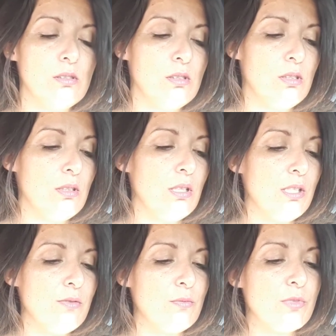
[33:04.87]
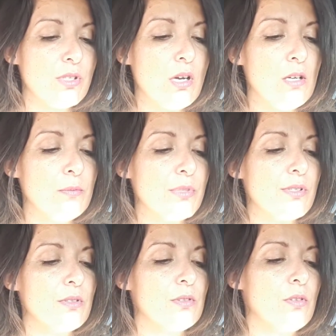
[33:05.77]
That's from Psalms
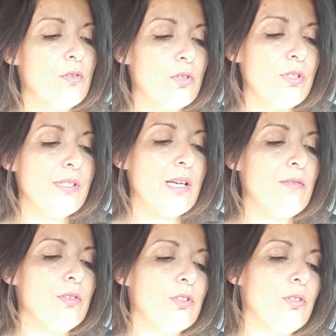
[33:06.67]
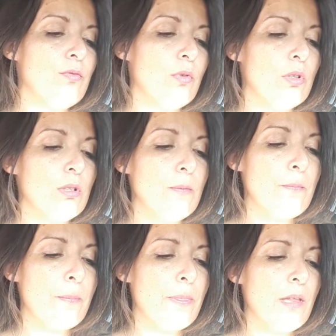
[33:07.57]
37:34.
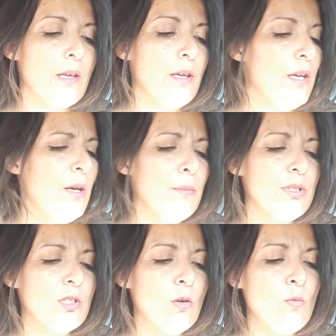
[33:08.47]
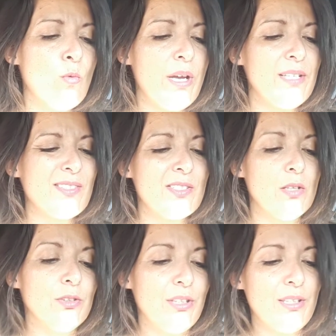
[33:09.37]
But don't wait
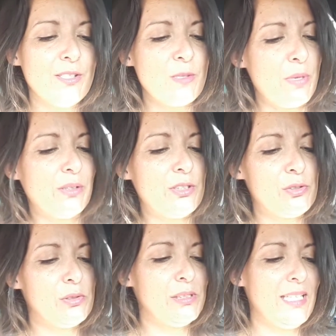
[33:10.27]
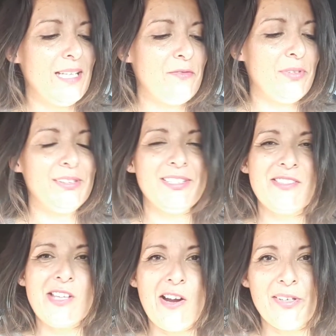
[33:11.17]
sulking spiritually and feeling
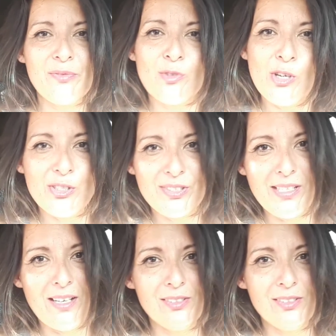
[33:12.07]
sorry for yourself.